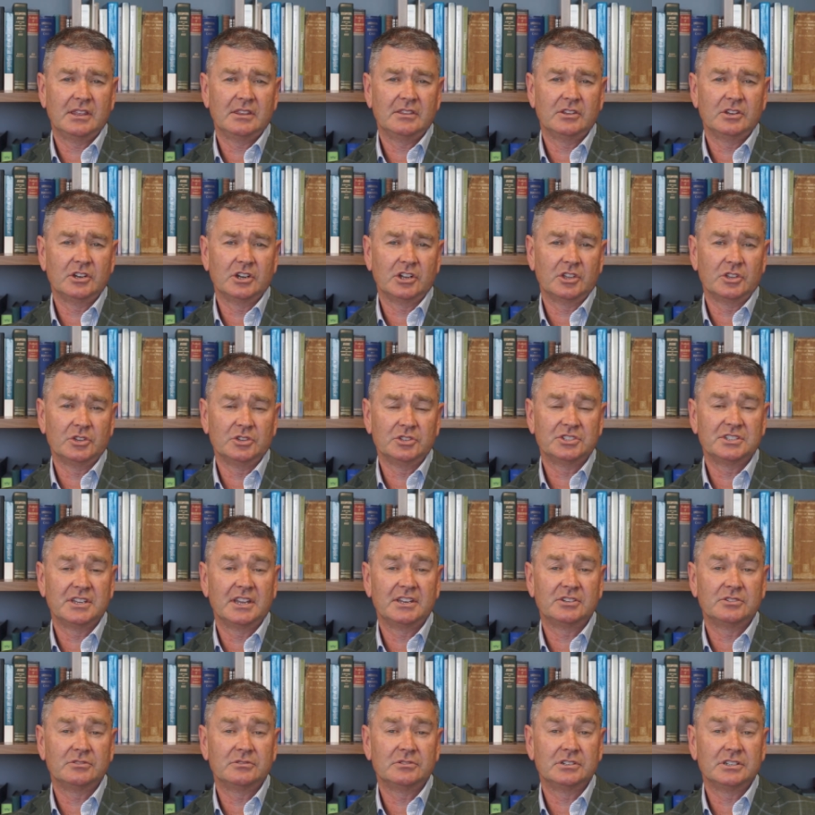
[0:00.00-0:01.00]
that occurs
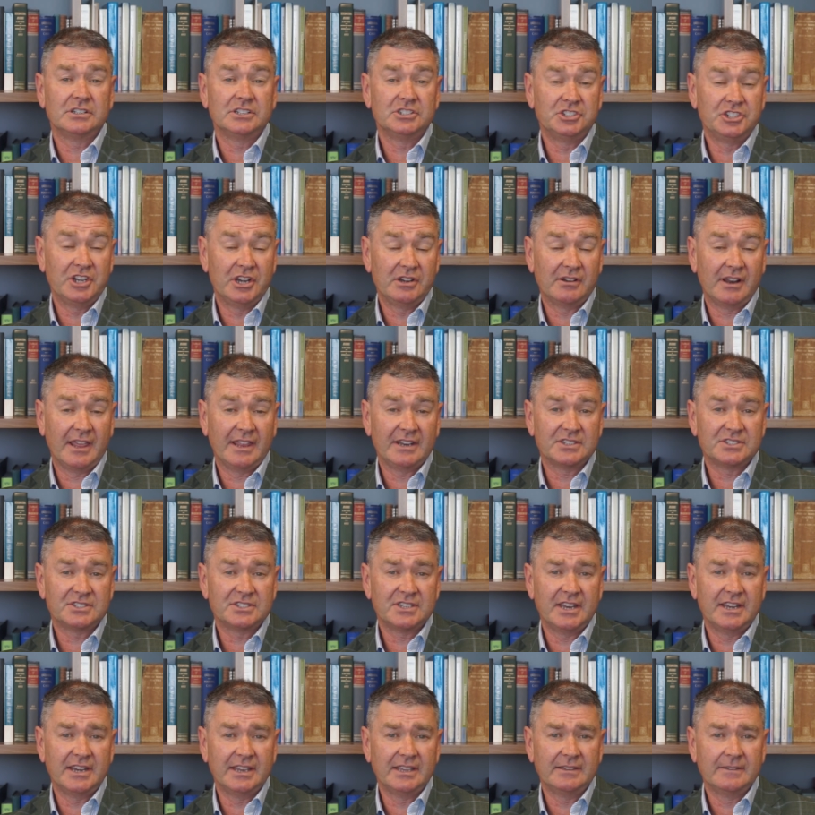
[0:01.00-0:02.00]
under a general
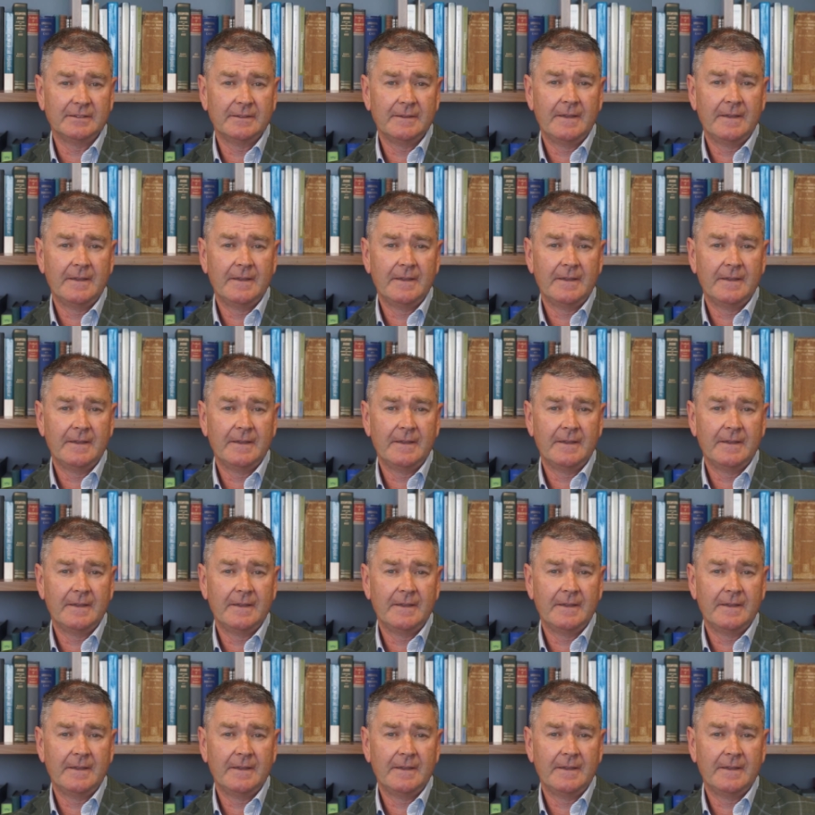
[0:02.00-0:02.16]
anaesthetic,